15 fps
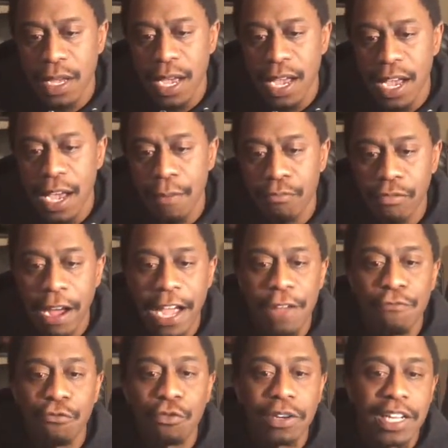And Brian
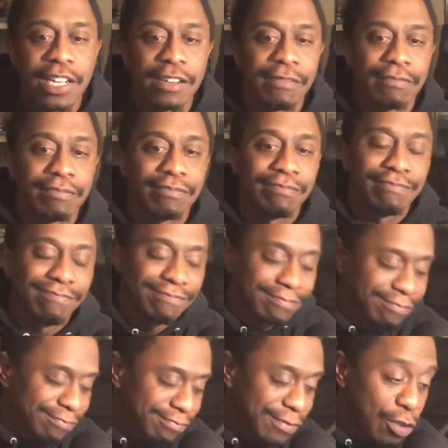Rooney,
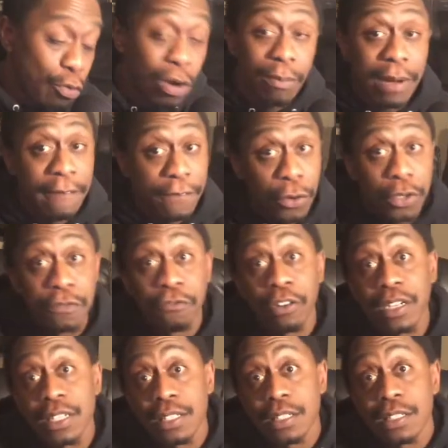one of my first
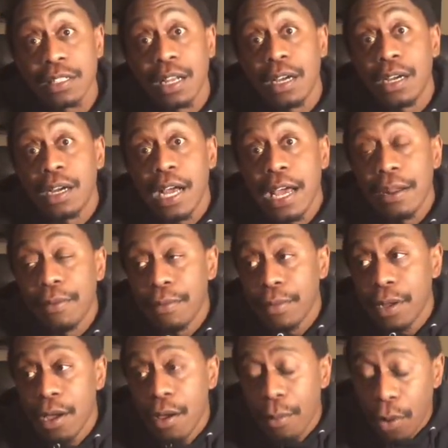friends at
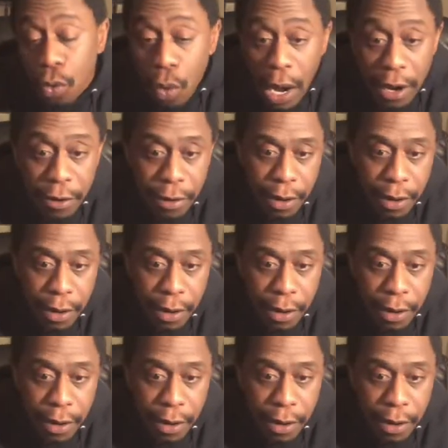McGuire,